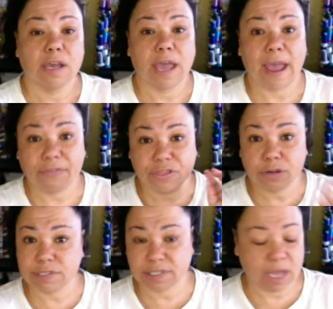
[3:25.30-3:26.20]
at their
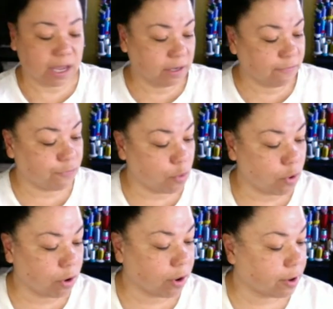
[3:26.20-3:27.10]
site
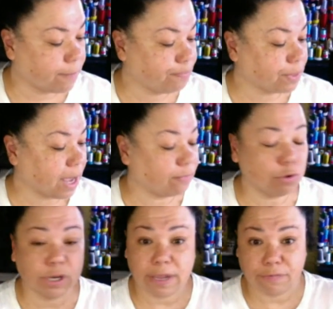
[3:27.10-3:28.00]
for, I
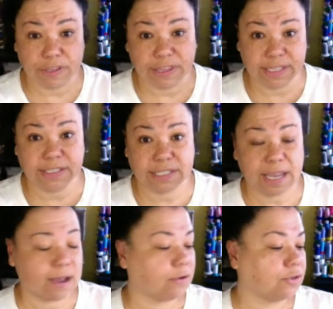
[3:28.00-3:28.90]
wrote everything
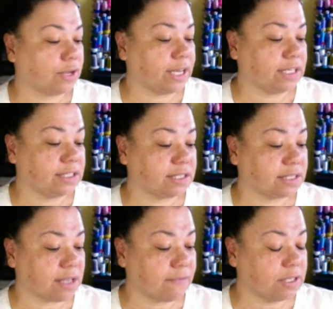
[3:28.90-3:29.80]
down. Okay, it's
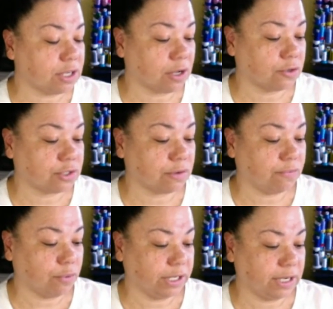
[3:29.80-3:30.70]

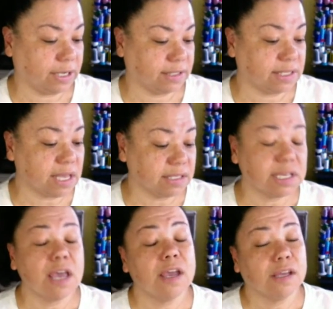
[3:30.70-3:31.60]
$7.49.
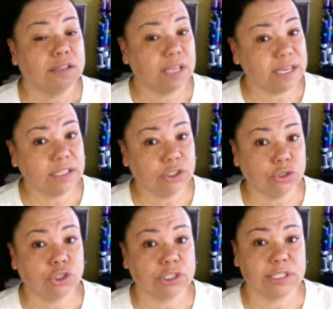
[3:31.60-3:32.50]
They
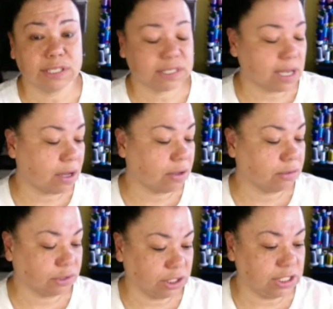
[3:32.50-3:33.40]
usually
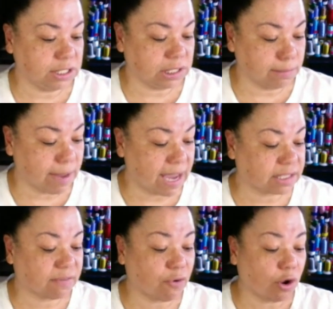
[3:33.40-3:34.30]
sell these
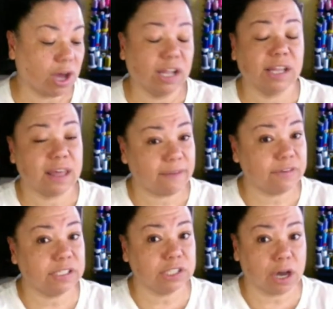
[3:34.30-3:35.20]
mats for
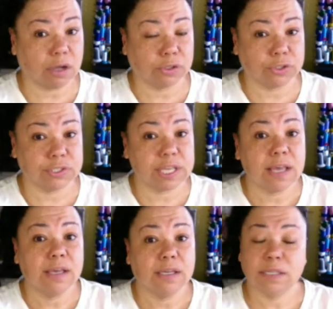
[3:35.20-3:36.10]

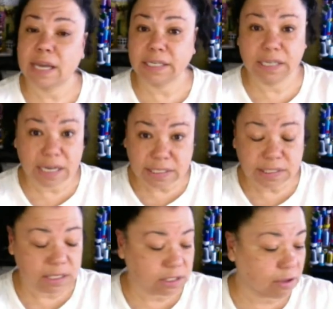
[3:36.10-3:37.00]

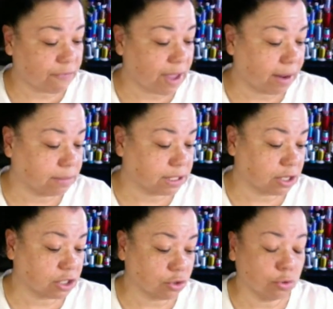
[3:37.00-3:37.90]
$11.99 off of
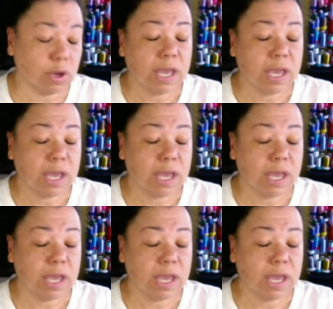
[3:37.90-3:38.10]
Amazon. So